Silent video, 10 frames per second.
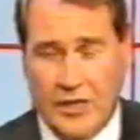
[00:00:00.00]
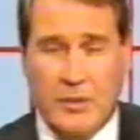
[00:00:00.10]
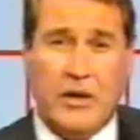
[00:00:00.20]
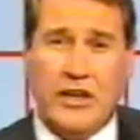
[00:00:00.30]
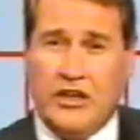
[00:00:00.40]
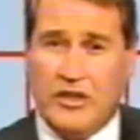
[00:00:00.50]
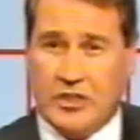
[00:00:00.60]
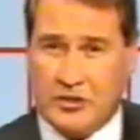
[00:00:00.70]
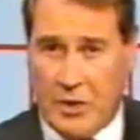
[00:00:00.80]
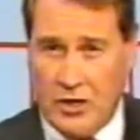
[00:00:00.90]
The ability to
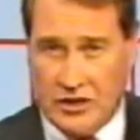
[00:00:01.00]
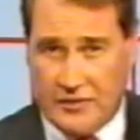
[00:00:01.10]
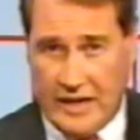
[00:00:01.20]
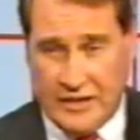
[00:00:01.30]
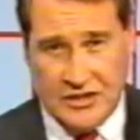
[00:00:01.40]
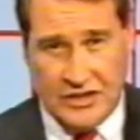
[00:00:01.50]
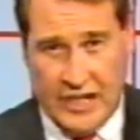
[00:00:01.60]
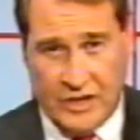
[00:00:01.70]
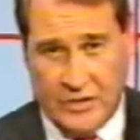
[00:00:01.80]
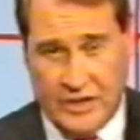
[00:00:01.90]
dispose of unlisted
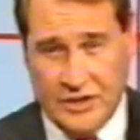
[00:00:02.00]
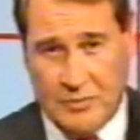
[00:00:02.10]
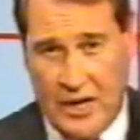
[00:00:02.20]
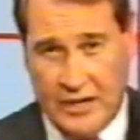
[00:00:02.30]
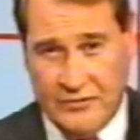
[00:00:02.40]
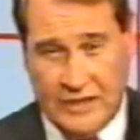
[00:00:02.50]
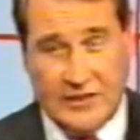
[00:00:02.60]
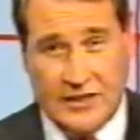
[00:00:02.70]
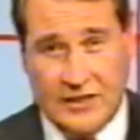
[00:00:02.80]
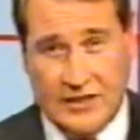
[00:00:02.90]
equities by
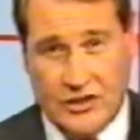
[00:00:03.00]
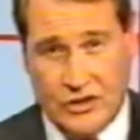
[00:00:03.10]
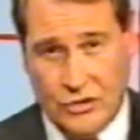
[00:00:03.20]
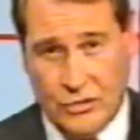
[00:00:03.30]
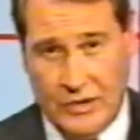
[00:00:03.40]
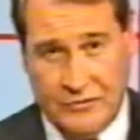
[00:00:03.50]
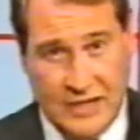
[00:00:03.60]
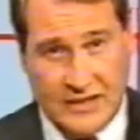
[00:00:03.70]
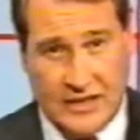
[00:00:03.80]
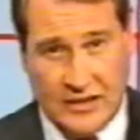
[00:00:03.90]
investors, to
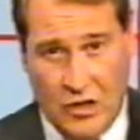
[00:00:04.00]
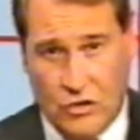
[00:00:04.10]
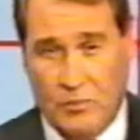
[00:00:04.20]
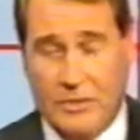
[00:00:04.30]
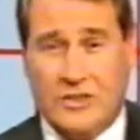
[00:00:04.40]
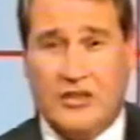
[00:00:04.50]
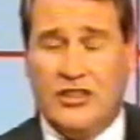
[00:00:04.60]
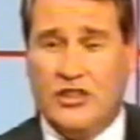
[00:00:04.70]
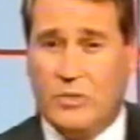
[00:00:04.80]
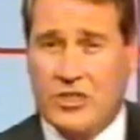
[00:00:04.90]
invest in local
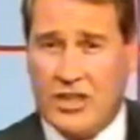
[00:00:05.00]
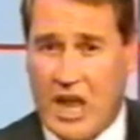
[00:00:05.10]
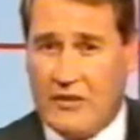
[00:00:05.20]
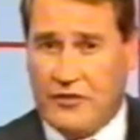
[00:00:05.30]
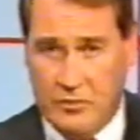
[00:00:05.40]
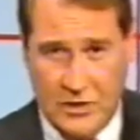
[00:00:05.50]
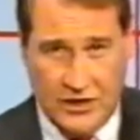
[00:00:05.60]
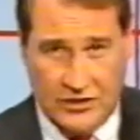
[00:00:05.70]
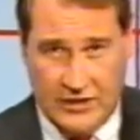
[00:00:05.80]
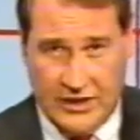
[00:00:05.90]
businesses which are
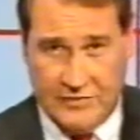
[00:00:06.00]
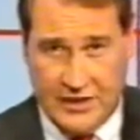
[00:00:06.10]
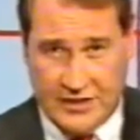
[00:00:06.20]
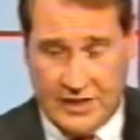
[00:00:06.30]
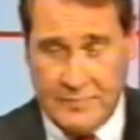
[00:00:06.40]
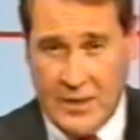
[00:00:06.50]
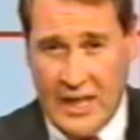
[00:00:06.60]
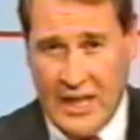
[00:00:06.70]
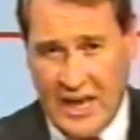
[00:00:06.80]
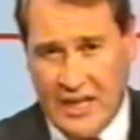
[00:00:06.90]
familiar to the investor,
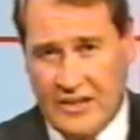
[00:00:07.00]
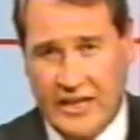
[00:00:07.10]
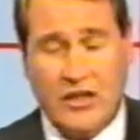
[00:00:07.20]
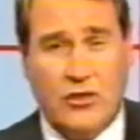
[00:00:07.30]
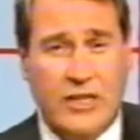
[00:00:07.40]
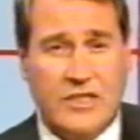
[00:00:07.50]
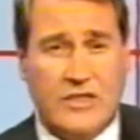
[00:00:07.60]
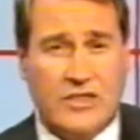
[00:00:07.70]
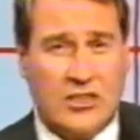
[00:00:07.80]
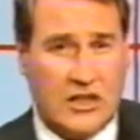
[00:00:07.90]
and the increased
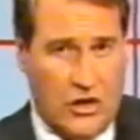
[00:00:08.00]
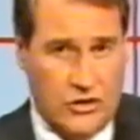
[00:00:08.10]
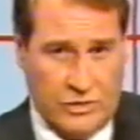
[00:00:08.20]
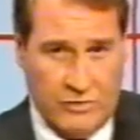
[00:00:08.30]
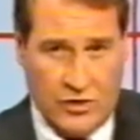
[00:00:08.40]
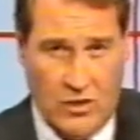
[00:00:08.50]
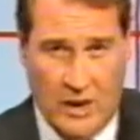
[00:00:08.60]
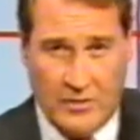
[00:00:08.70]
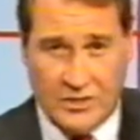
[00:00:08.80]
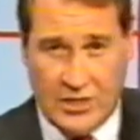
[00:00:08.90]
disclosure
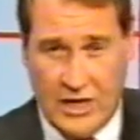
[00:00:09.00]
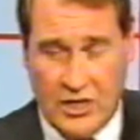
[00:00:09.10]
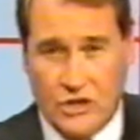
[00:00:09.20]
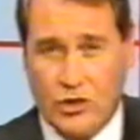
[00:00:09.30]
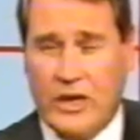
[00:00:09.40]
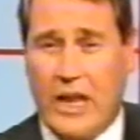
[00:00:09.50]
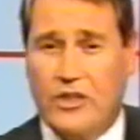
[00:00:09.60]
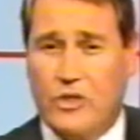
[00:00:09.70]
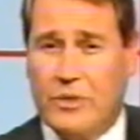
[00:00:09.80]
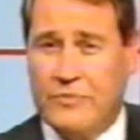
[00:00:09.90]
requirements should
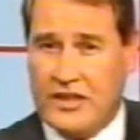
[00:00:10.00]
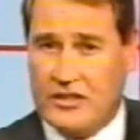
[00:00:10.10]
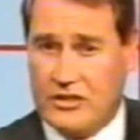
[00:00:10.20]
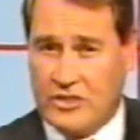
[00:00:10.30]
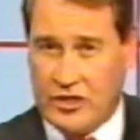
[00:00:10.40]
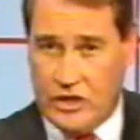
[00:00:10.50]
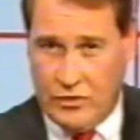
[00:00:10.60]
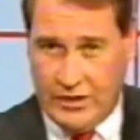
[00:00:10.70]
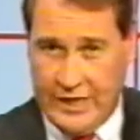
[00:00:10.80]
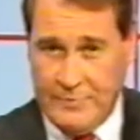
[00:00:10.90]
add to investor
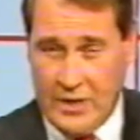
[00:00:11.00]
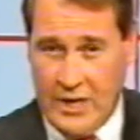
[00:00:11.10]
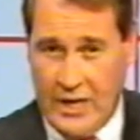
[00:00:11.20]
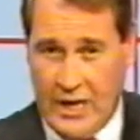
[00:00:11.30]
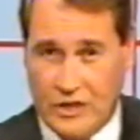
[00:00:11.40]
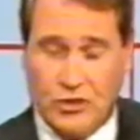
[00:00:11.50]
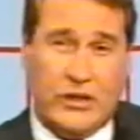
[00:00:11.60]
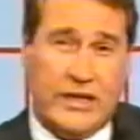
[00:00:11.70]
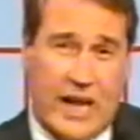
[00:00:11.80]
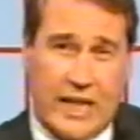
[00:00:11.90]
security and
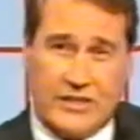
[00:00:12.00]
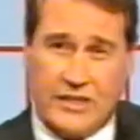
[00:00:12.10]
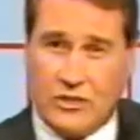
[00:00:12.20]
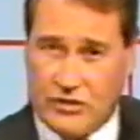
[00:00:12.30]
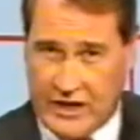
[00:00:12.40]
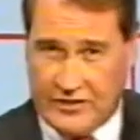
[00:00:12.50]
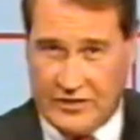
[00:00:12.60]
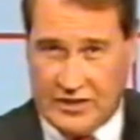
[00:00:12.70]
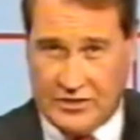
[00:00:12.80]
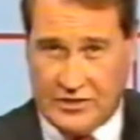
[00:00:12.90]
should enhance the
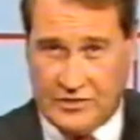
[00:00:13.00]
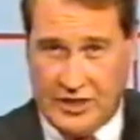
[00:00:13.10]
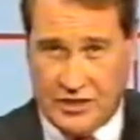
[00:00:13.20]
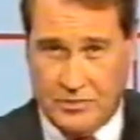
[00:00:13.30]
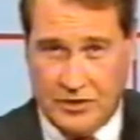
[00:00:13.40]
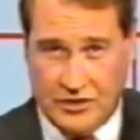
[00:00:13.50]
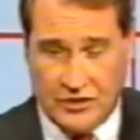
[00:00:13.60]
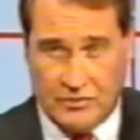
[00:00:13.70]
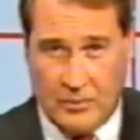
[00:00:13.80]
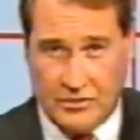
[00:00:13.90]
attractiveness of such
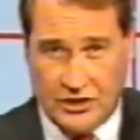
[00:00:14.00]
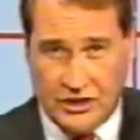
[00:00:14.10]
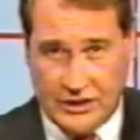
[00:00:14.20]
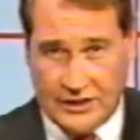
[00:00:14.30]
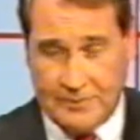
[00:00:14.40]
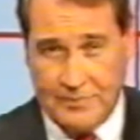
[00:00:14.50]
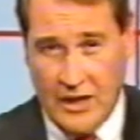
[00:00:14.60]
business propositions.